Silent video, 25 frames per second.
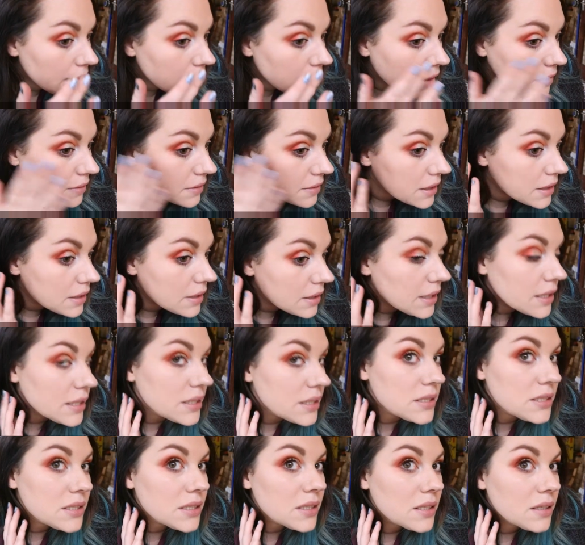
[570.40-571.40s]
nothing
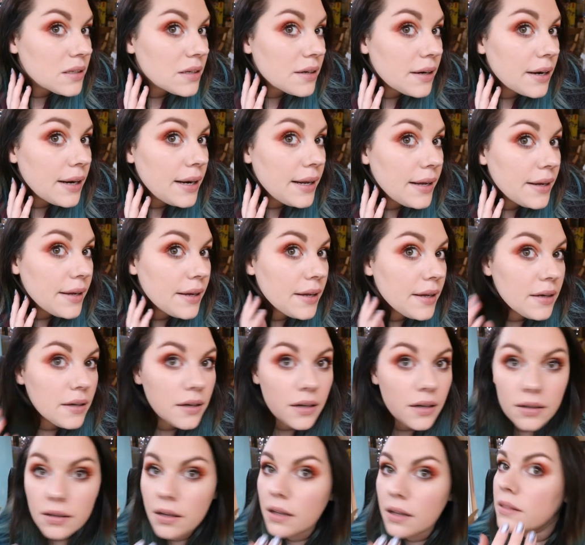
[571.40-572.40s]
is
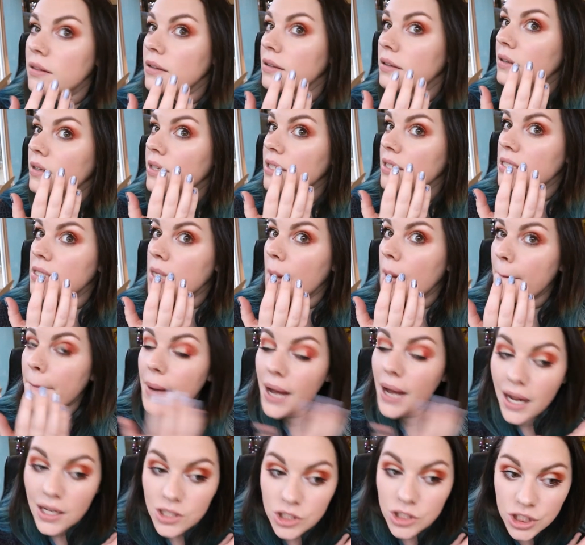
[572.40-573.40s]
clinging, nothing is
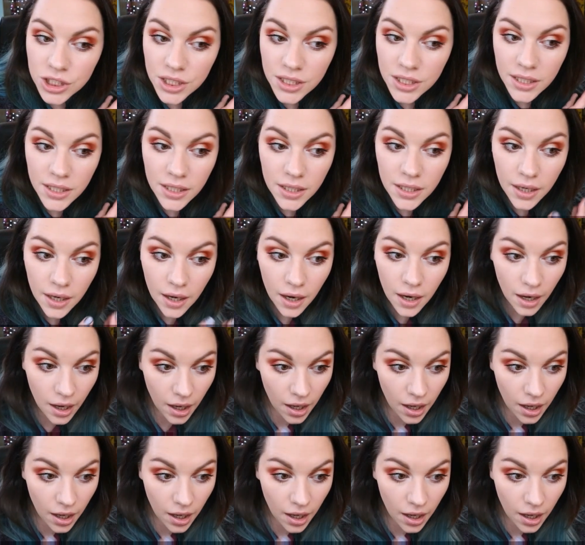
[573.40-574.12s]
patchy.